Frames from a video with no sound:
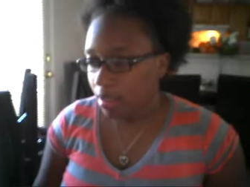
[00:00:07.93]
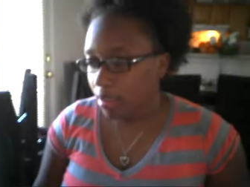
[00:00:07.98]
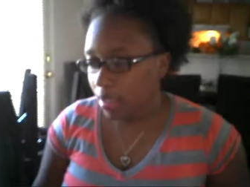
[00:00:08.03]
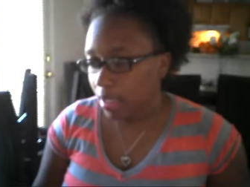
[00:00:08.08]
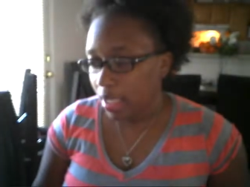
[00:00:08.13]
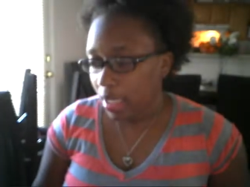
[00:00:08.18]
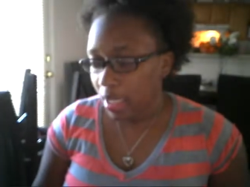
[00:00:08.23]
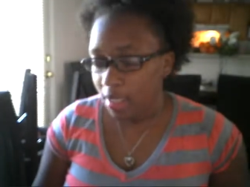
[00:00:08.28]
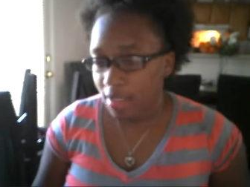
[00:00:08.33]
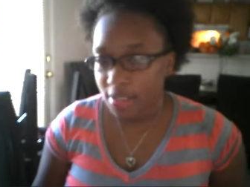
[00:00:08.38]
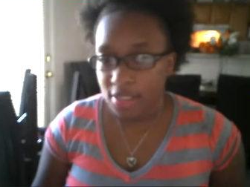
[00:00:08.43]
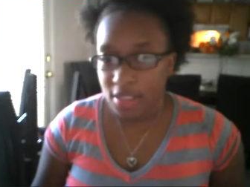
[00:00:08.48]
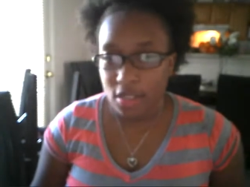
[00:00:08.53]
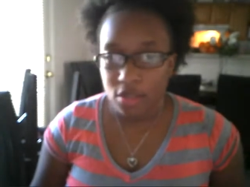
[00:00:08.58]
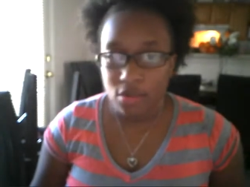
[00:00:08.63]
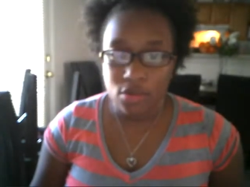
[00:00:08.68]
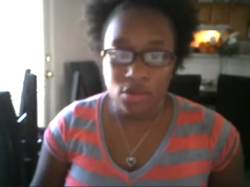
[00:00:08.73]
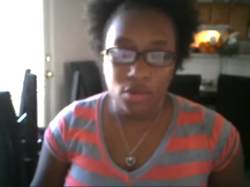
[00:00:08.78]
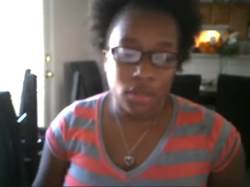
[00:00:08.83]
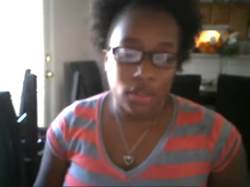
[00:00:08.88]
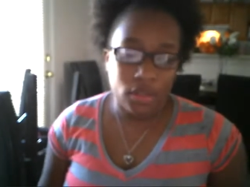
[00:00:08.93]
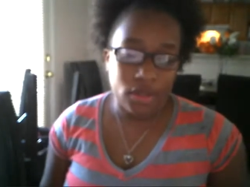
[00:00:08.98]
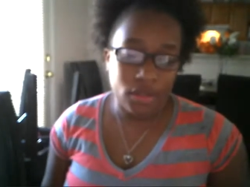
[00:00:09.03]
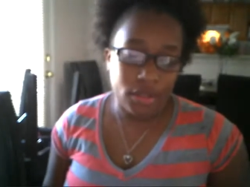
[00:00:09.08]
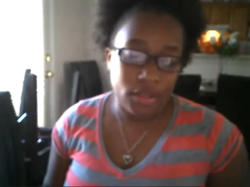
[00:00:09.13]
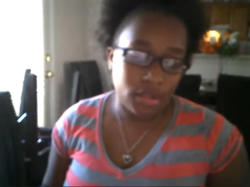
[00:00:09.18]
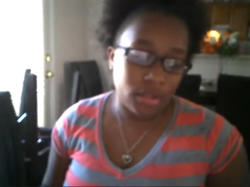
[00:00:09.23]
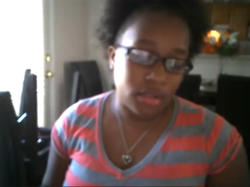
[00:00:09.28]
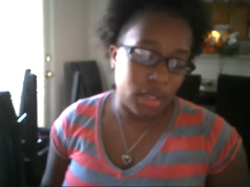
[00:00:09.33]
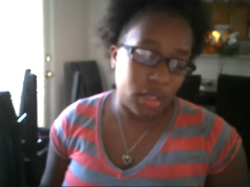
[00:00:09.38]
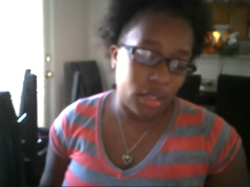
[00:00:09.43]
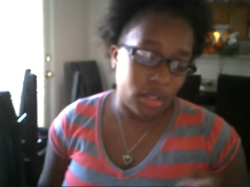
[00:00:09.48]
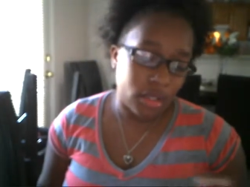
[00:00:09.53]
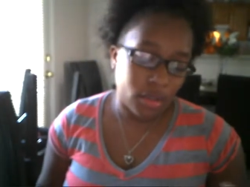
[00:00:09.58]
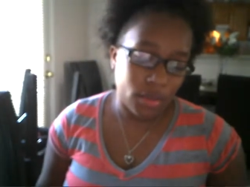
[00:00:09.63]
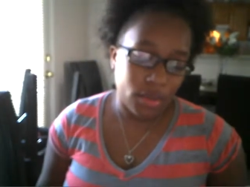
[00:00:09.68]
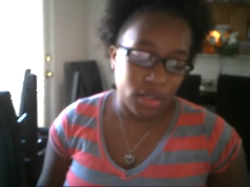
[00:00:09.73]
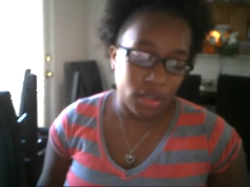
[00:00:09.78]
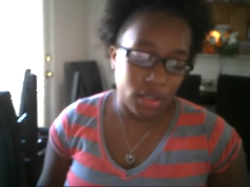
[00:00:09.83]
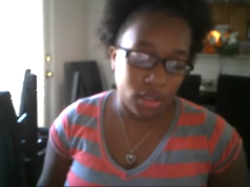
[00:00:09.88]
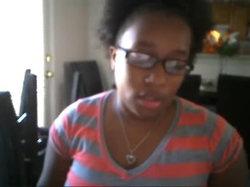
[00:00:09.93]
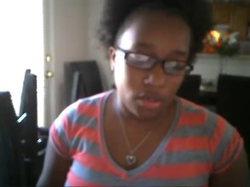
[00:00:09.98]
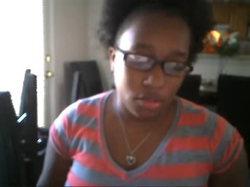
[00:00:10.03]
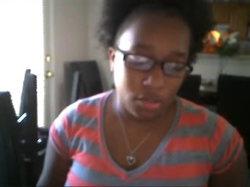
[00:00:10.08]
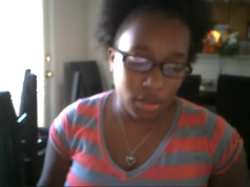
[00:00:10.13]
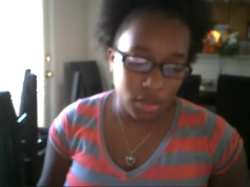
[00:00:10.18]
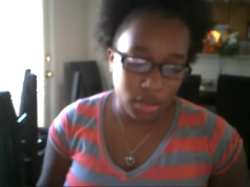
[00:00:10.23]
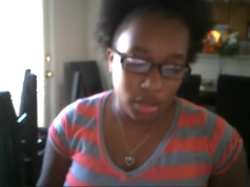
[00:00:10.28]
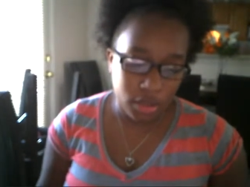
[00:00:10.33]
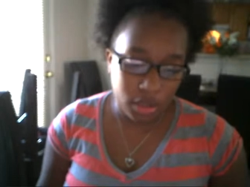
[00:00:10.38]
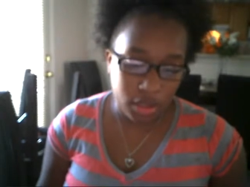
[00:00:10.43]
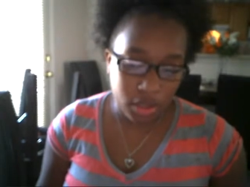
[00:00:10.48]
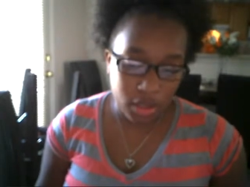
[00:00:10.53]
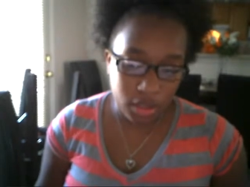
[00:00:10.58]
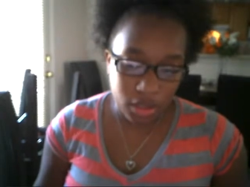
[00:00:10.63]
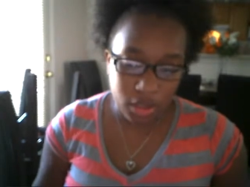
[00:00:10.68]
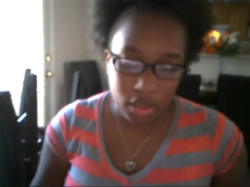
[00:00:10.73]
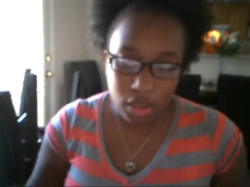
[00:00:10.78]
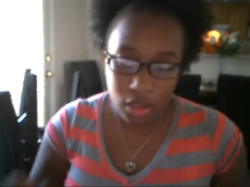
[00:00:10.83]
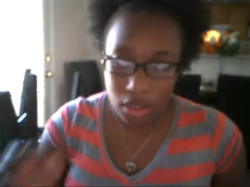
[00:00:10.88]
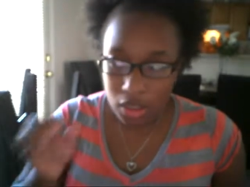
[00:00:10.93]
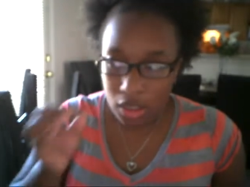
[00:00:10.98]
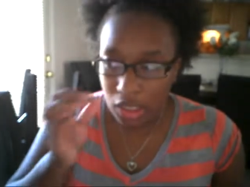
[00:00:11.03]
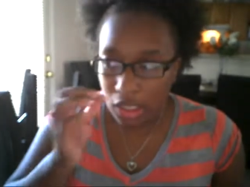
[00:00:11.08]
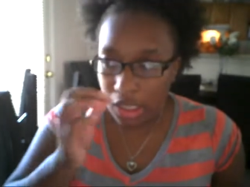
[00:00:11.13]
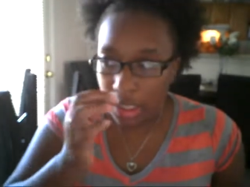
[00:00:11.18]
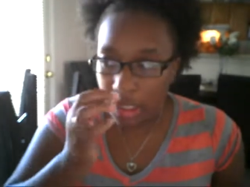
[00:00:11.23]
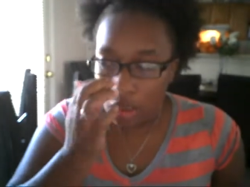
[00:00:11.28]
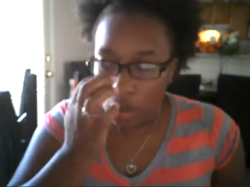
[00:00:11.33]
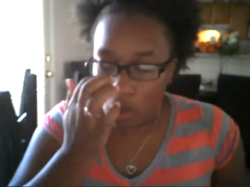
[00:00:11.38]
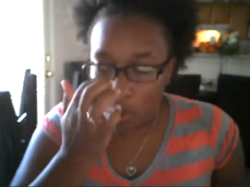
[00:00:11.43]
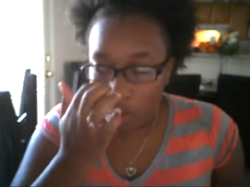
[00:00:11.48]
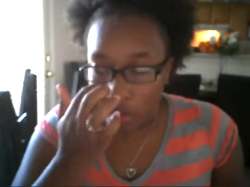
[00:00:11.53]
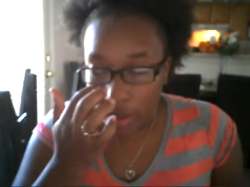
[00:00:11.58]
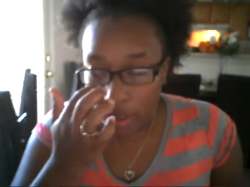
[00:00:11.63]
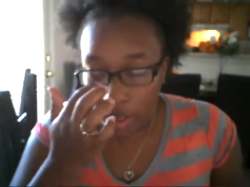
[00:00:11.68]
a sale going on, so I just wanted to go and see what